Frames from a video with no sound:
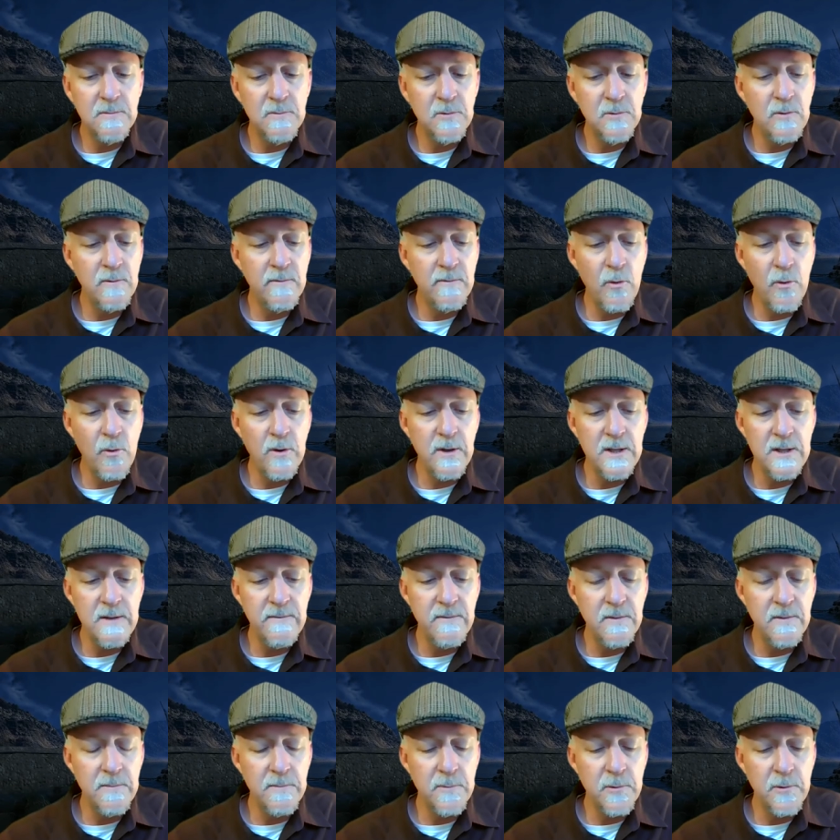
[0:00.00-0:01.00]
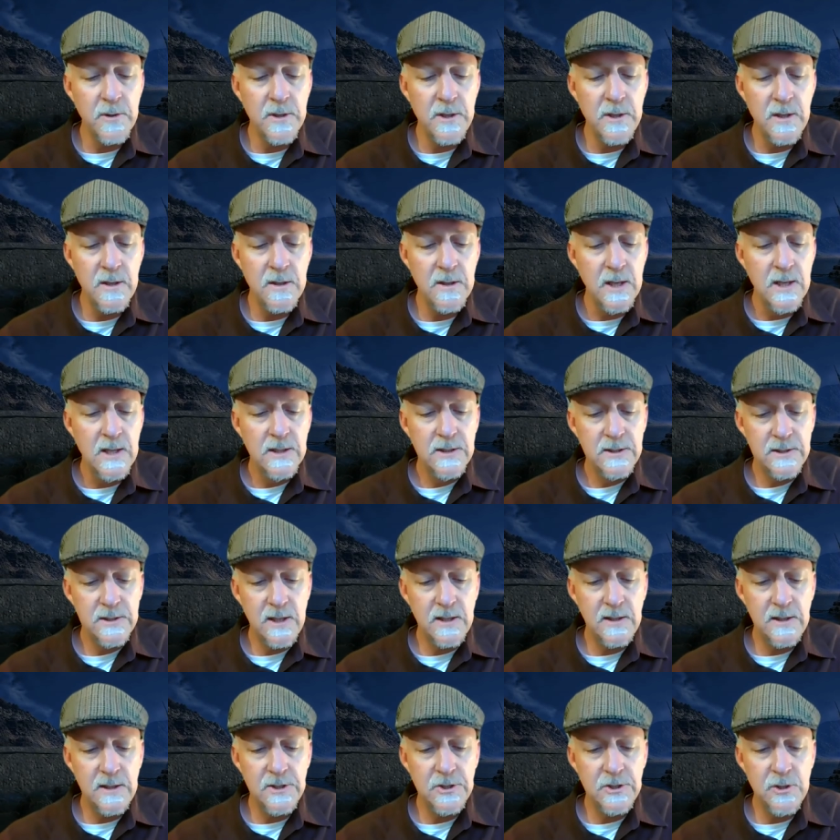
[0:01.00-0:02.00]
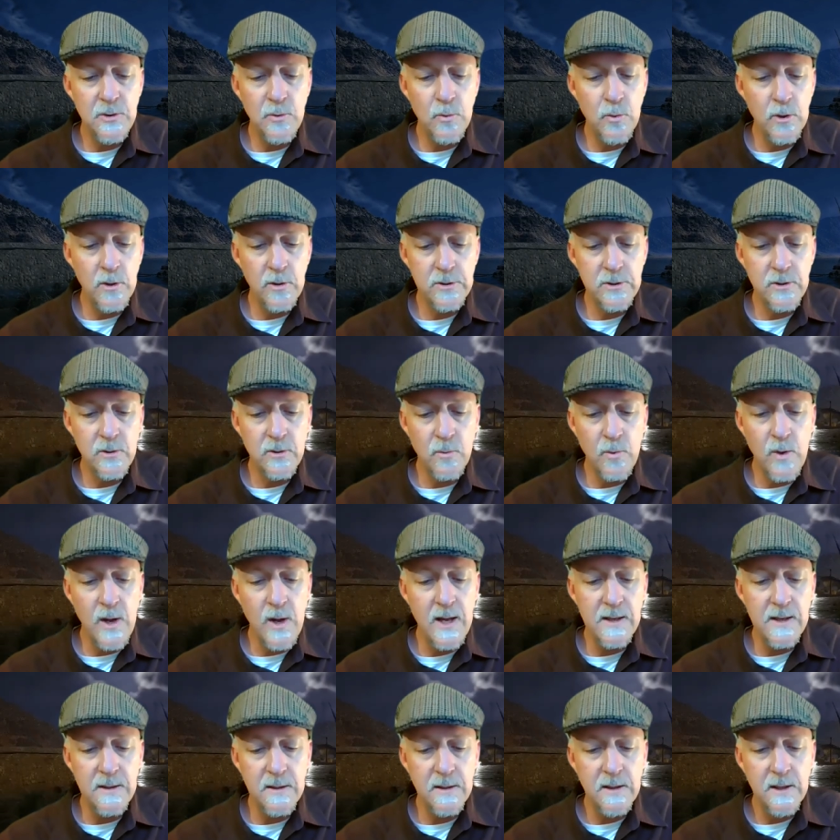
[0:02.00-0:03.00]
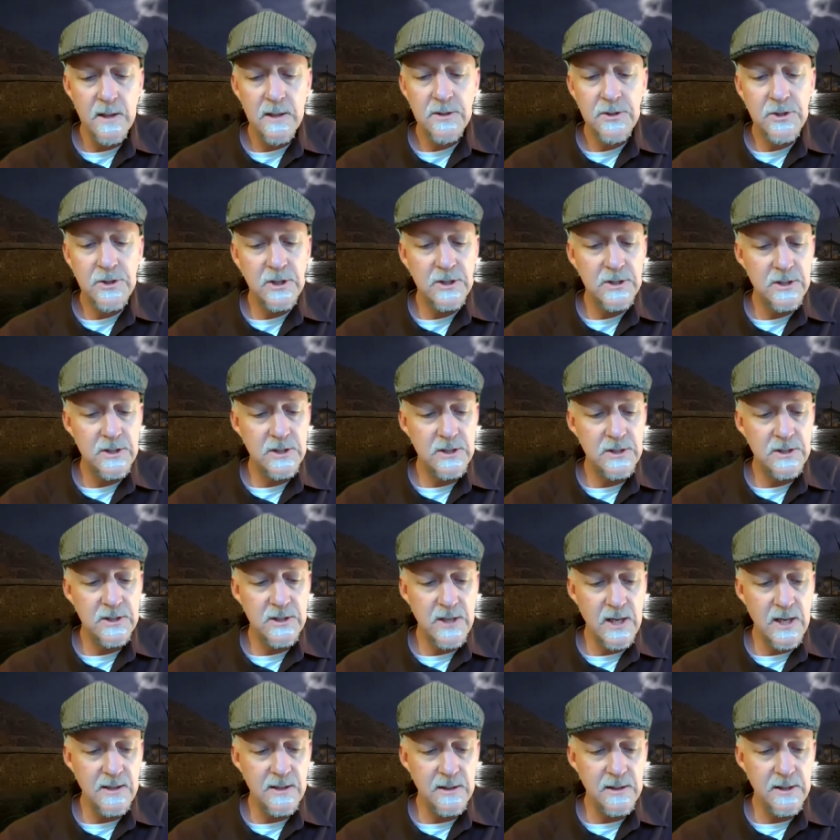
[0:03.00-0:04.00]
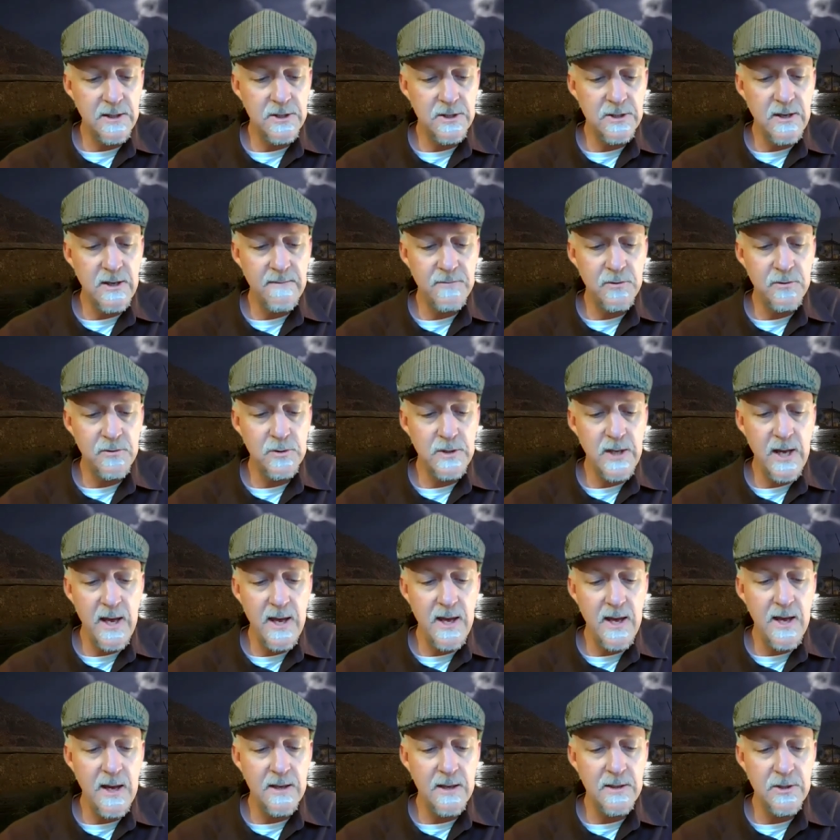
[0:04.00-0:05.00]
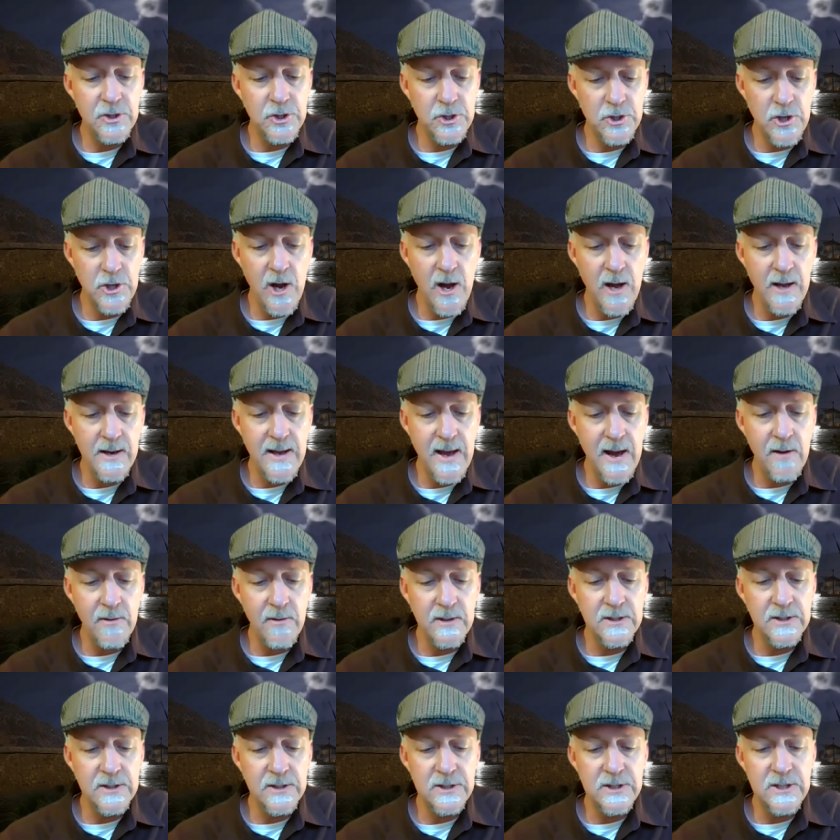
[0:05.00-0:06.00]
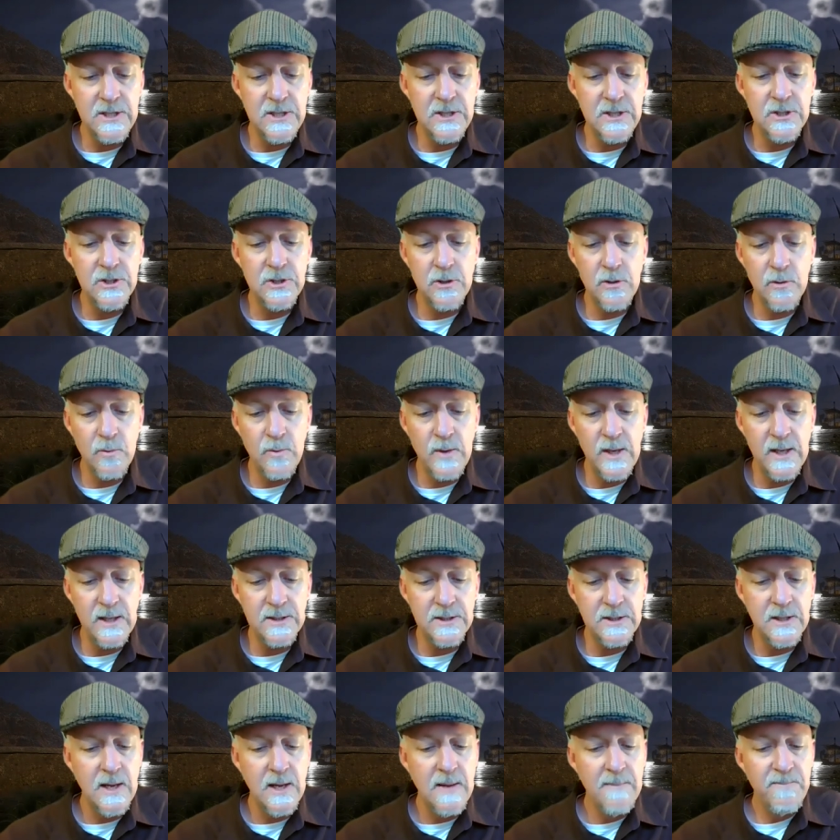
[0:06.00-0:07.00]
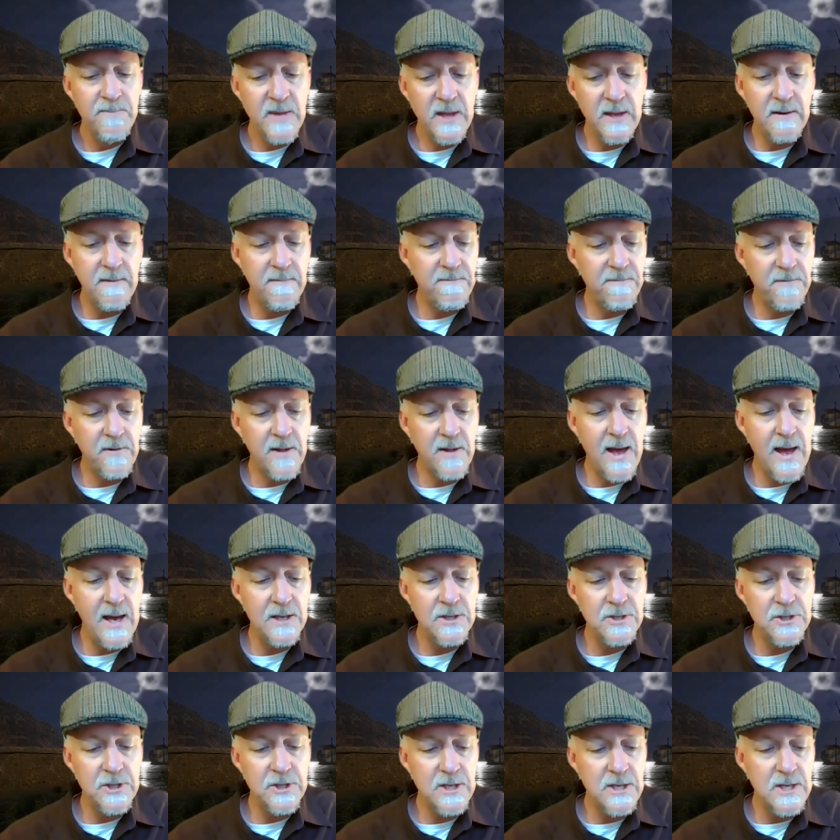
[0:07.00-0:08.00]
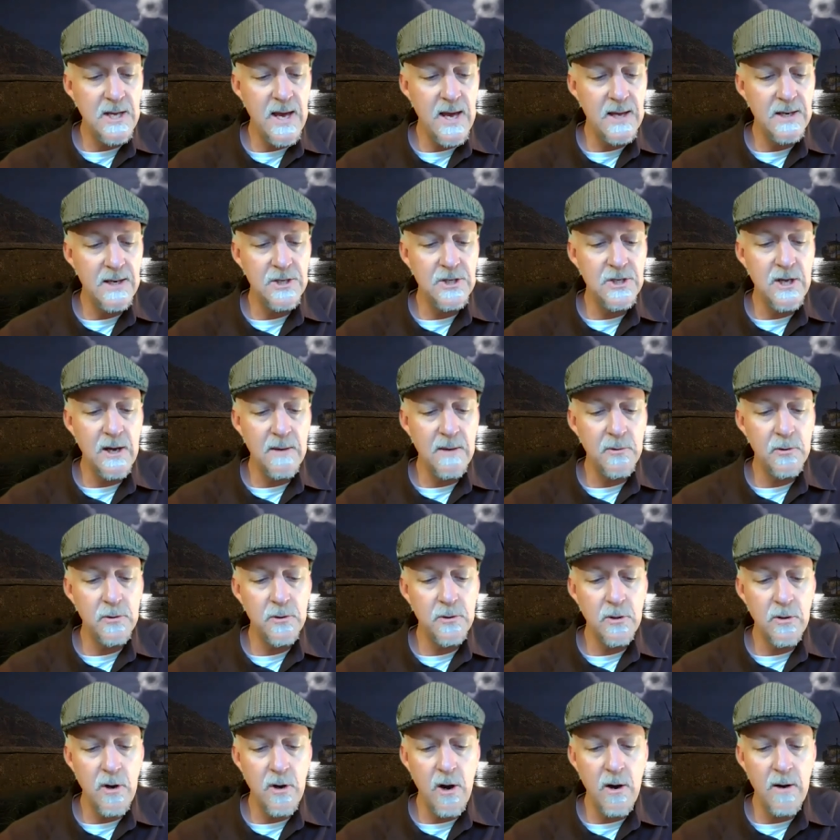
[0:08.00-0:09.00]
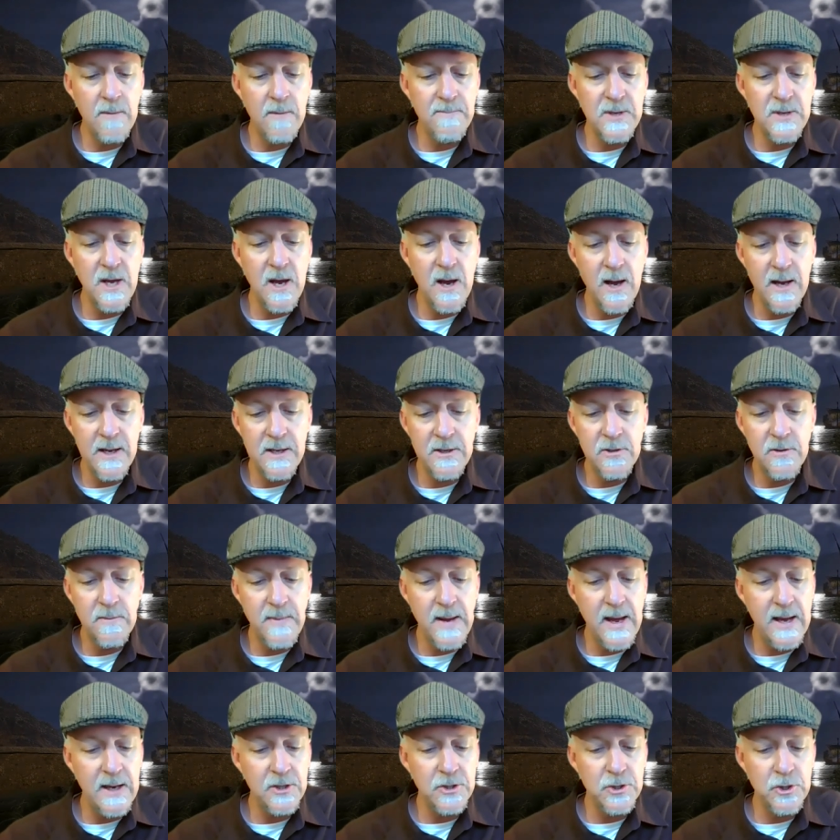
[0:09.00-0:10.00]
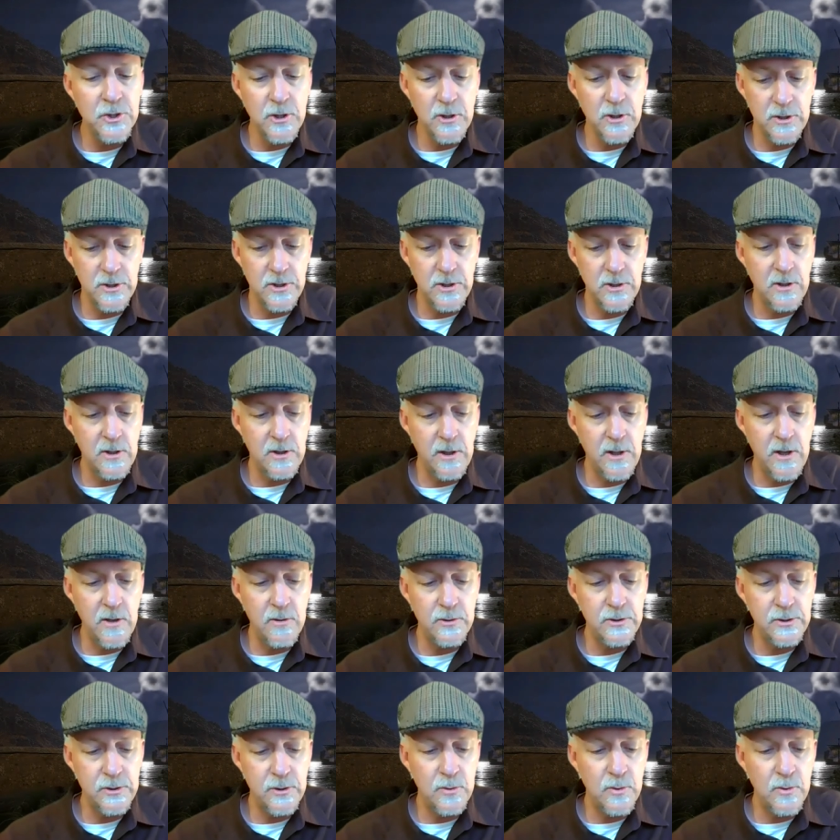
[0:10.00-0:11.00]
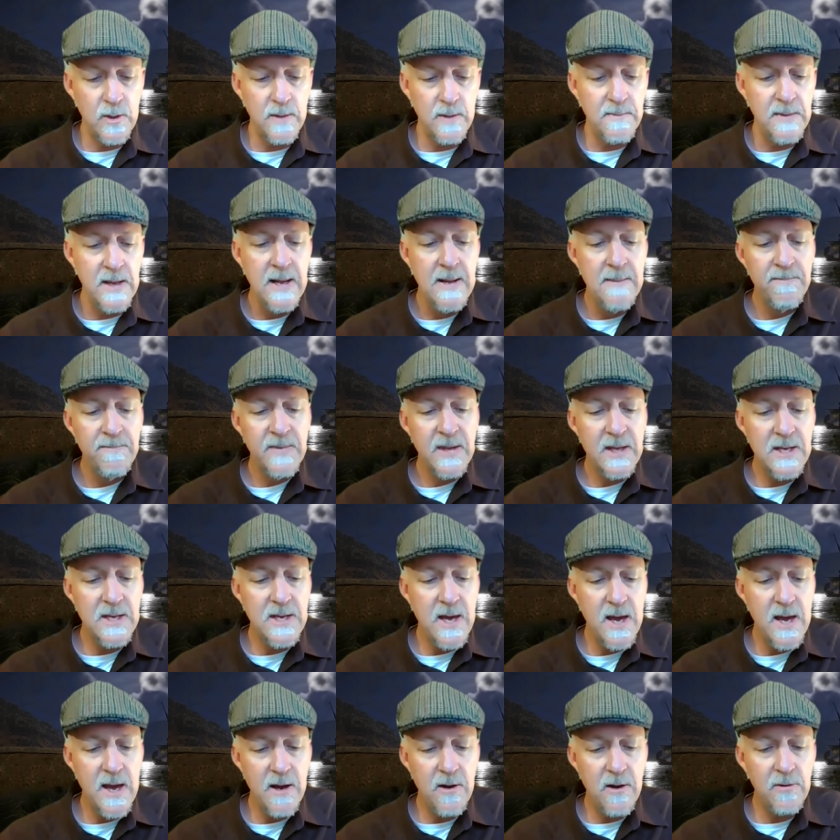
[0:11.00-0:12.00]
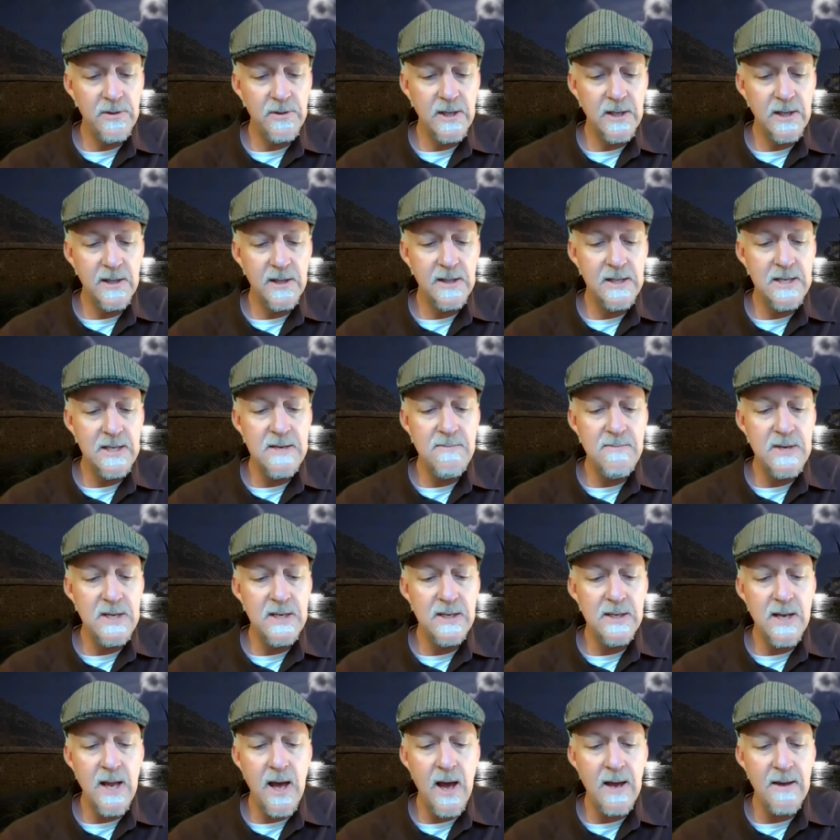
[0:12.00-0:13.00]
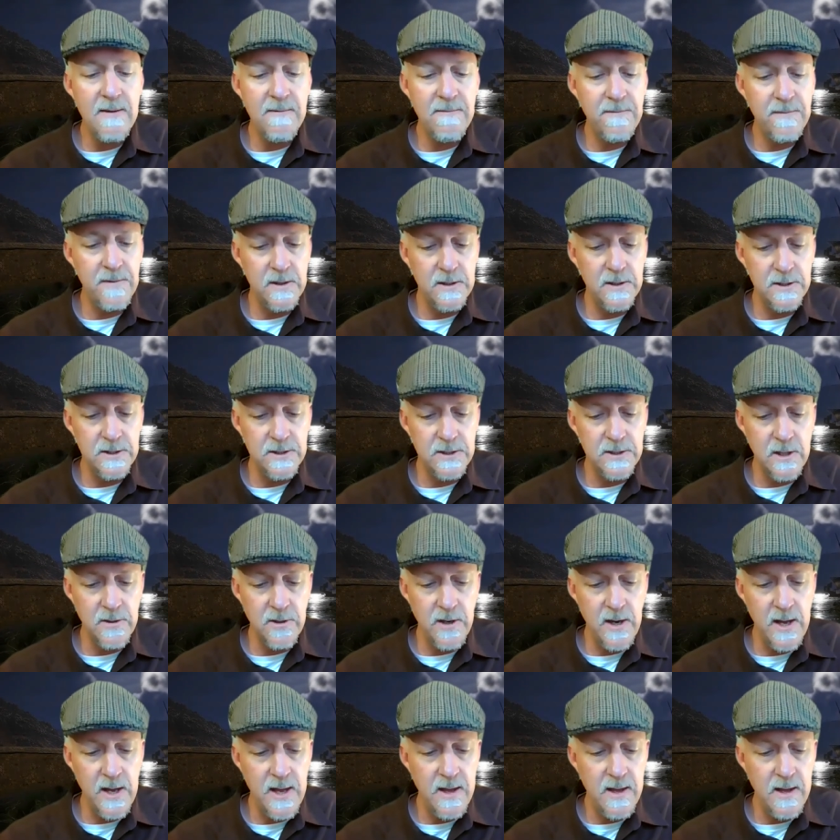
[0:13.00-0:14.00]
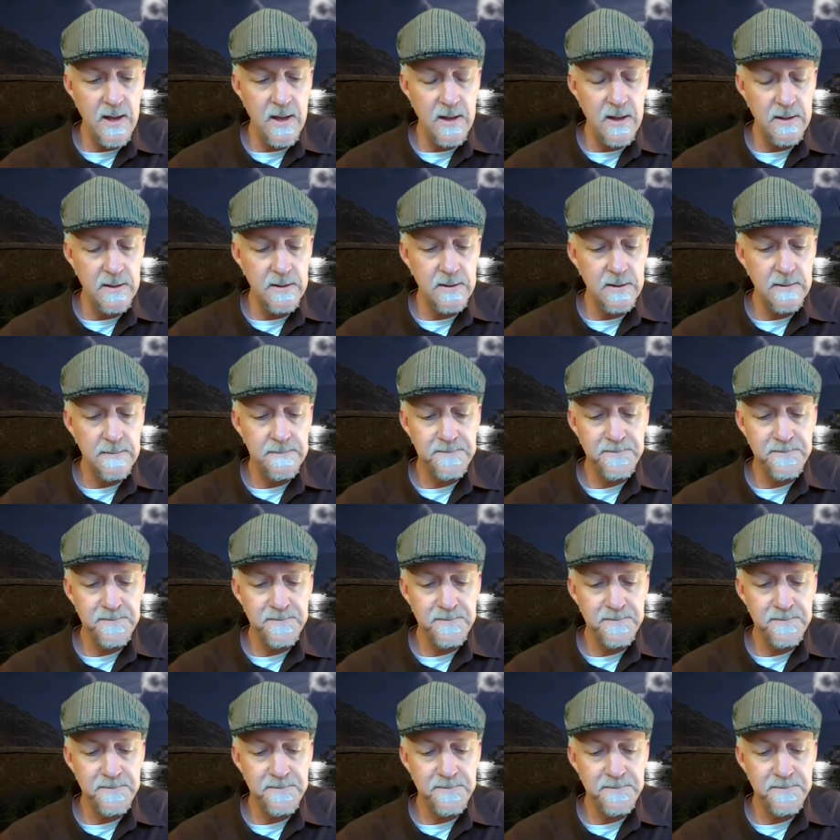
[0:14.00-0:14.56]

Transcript: move or even breathe. Suddenly she whirled to run. Just as suddenly, Sheftu's hand shot out and seized her wrist. In a flash, he had doubled her arm behind her back, jerked her close to him. He held a gleaming knife in his other hand.